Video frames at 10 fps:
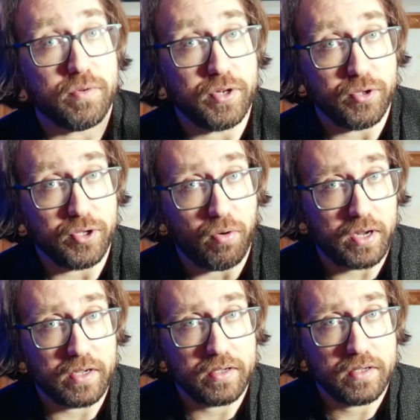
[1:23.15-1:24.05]
in New
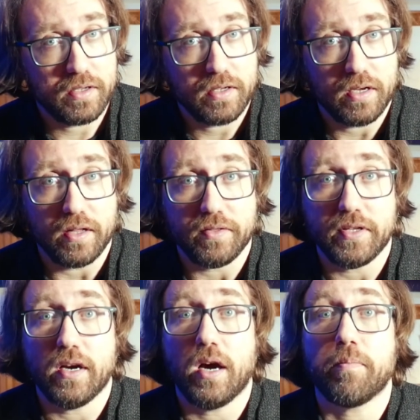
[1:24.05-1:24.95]
York on
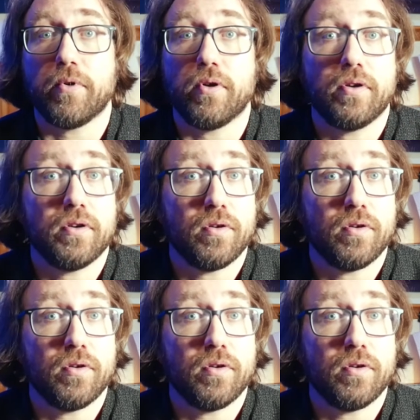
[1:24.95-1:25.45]
the Upper